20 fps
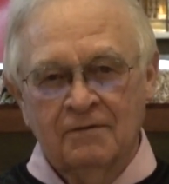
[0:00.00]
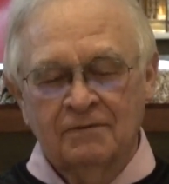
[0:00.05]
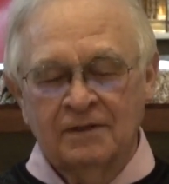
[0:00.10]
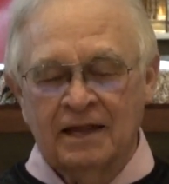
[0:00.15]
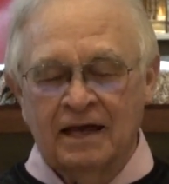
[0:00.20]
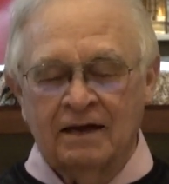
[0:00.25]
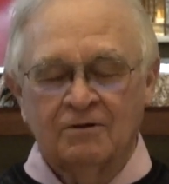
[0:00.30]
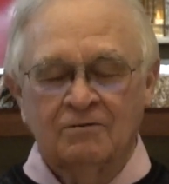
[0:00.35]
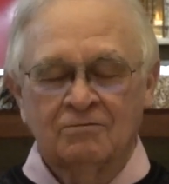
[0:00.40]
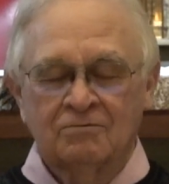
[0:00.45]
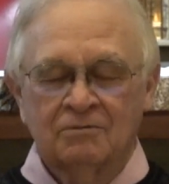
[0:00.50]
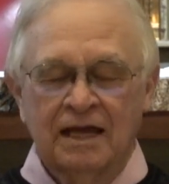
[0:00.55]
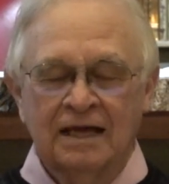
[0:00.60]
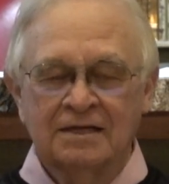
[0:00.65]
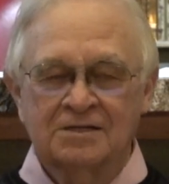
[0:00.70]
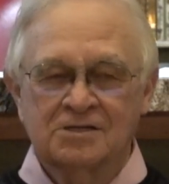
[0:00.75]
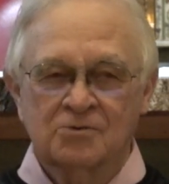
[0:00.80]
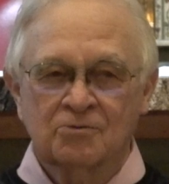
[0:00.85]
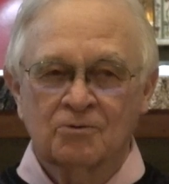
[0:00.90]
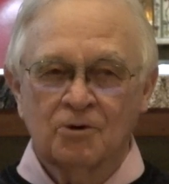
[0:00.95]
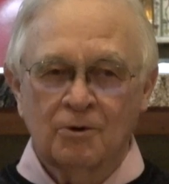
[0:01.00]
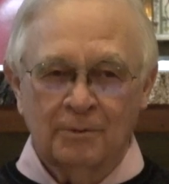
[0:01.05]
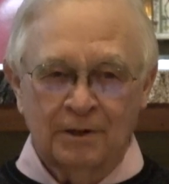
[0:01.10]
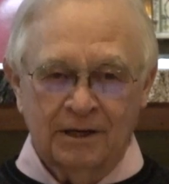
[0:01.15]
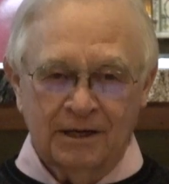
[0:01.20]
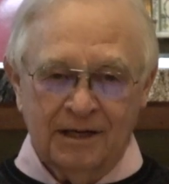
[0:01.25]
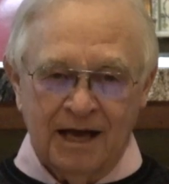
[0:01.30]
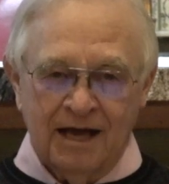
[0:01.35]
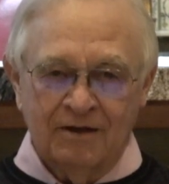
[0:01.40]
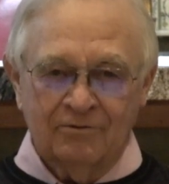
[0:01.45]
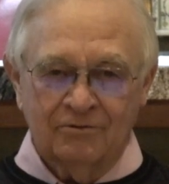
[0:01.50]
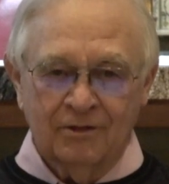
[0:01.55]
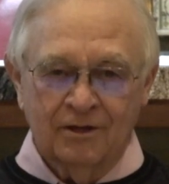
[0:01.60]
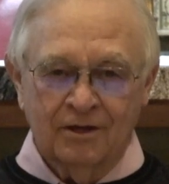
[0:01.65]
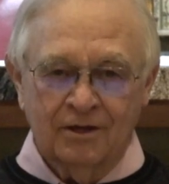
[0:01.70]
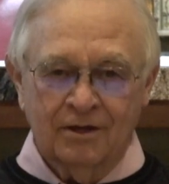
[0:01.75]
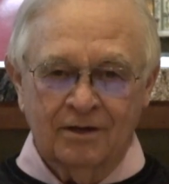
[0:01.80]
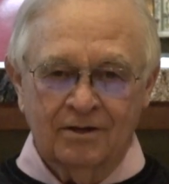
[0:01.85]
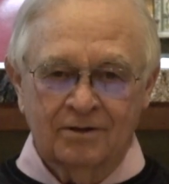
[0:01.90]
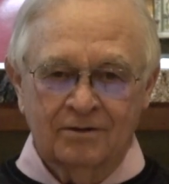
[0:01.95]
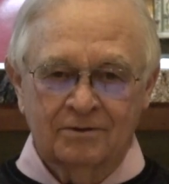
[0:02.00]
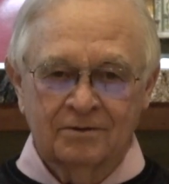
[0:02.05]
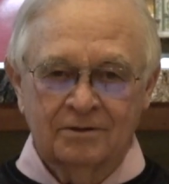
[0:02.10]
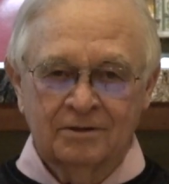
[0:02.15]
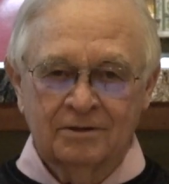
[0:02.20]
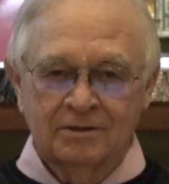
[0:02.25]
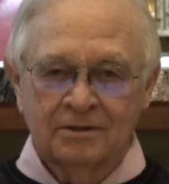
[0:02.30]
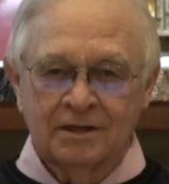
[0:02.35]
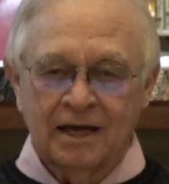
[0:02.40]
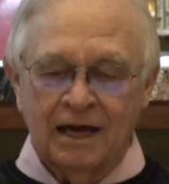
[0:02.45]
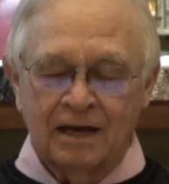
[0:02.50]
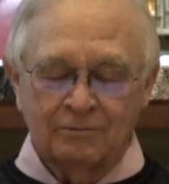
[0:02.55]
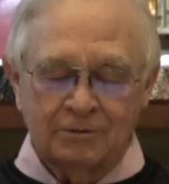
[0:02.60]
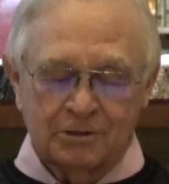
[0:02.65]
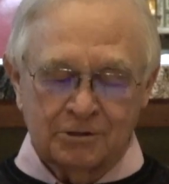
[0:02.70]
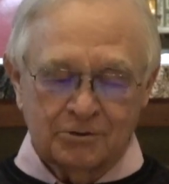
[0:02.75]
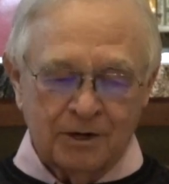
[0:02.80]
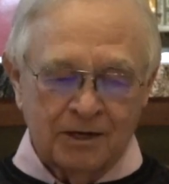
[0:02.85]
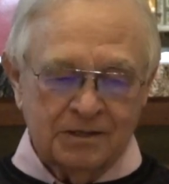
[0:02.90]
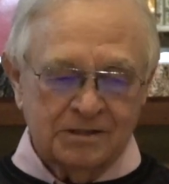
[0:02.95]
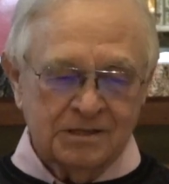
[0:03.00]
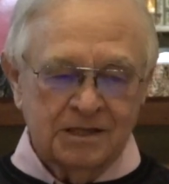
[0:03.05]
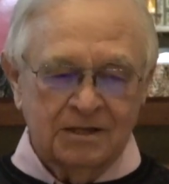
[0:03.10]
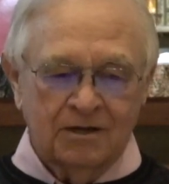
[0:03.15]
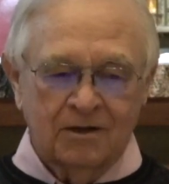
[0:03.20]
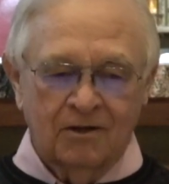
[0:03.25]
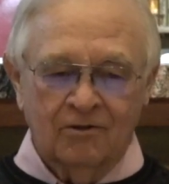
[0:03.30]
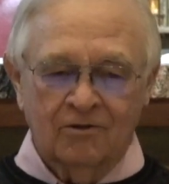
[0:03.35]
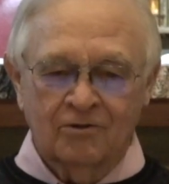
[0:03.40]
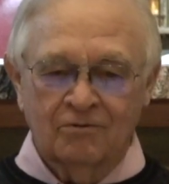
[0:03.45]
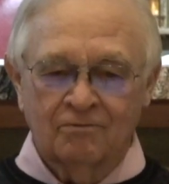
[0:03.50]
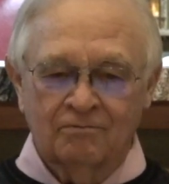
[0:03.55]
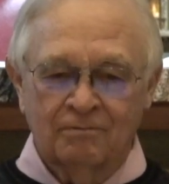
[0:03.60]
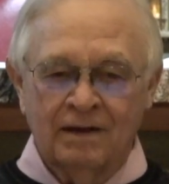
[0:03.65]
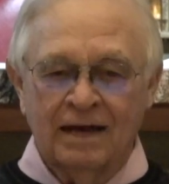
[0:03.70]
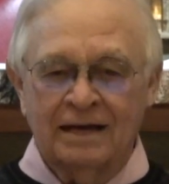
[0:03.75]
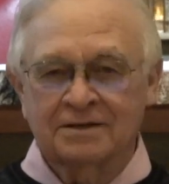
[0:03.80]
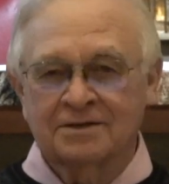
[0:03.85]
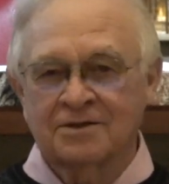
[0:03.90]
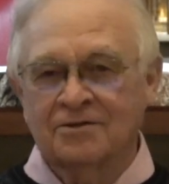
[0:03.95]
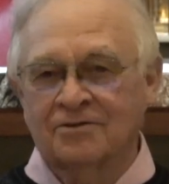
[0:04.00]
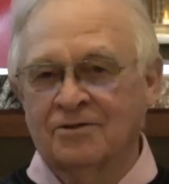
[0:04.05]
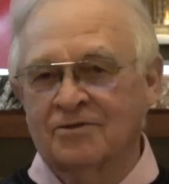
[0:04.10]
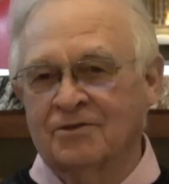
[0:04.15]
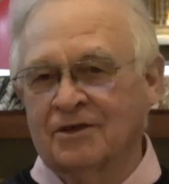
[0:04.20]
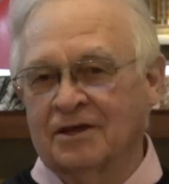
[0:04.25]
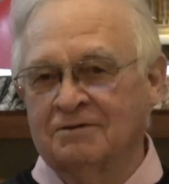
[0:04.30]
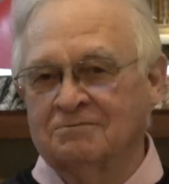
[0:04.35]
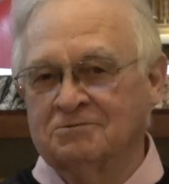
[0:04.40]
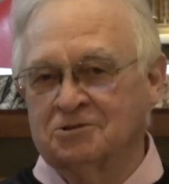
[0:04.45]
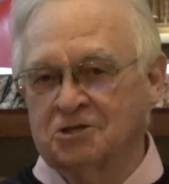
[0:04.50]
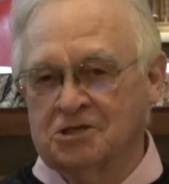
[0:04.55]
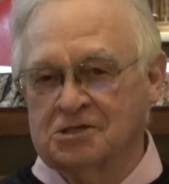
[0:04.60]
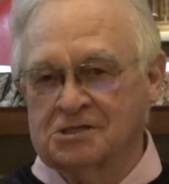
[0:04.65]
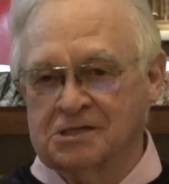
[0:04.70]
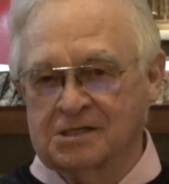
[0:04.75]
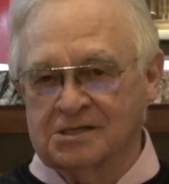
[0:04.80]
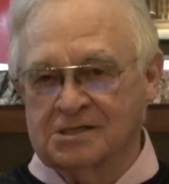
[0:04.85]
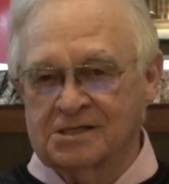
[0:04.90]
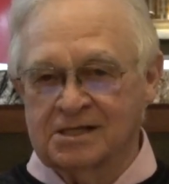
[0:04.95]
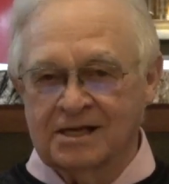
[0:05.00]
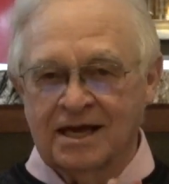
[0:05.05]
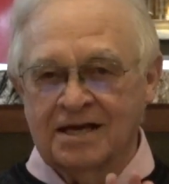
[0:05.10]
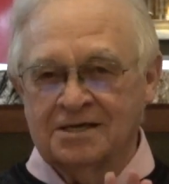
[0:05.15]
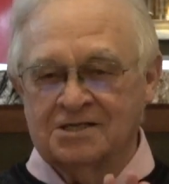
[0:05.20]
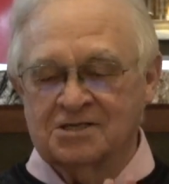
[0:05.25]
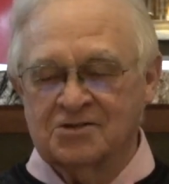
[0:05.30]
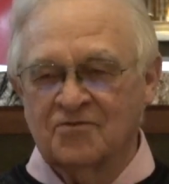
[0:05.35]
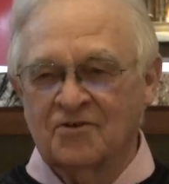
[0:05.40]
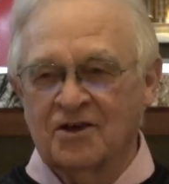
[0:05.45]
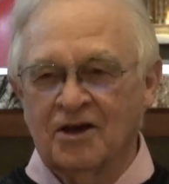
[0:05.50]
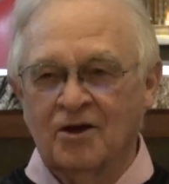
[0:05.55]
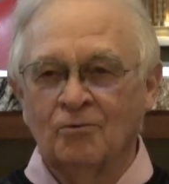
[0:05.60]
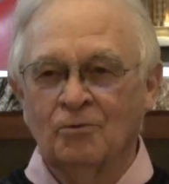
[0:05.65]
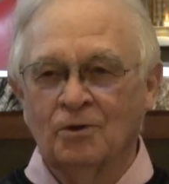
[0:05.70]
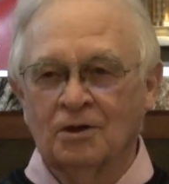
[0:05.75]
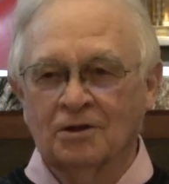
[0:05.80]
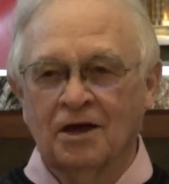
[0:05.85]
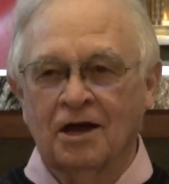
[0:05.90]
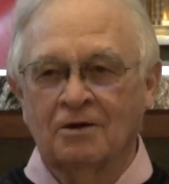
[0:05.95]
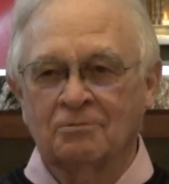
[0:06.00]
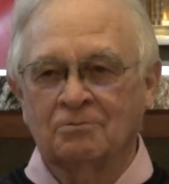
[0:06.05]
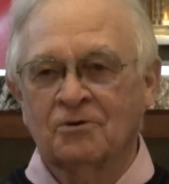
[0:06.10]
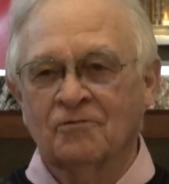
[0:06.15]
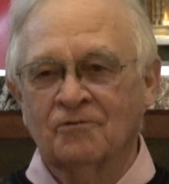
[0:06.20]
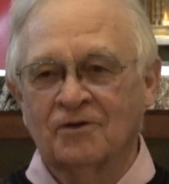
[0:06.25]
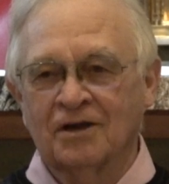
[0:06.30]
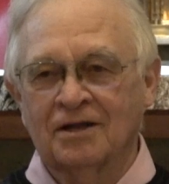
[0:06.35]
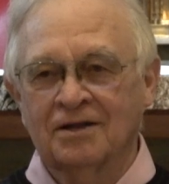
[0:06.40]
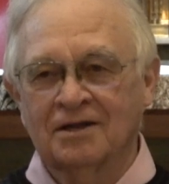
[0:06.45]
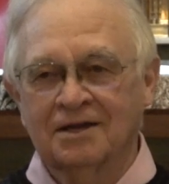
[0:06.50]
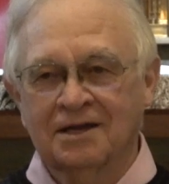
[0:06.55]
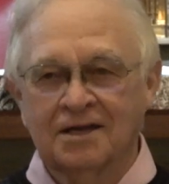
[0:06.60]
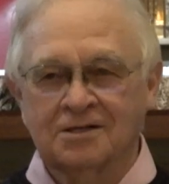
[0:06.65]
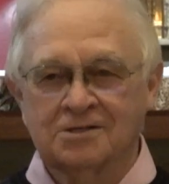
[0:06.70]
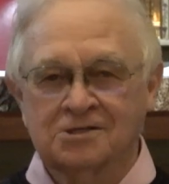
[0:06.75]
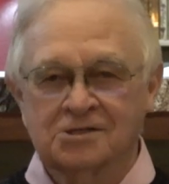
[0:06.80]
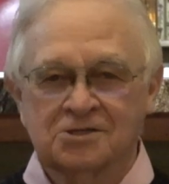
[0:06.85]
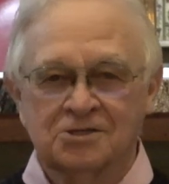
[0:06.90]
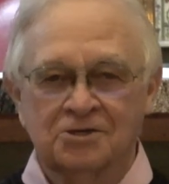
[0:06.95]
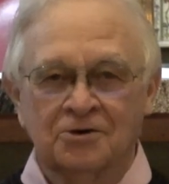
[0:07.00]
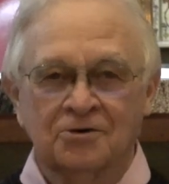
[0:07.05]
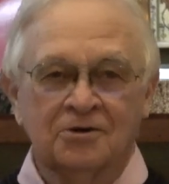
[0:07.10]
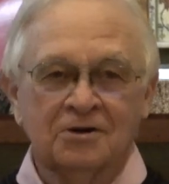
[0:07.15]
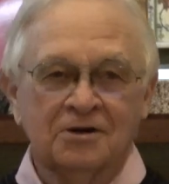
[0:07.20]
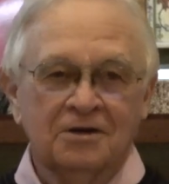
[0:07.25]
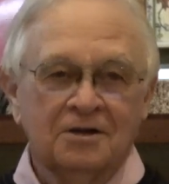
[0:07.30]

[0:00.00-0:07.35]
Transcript: Now, as a Roman Catholic, I would trace it all back to the thing of Jesus the gates of hell will not prevail against you.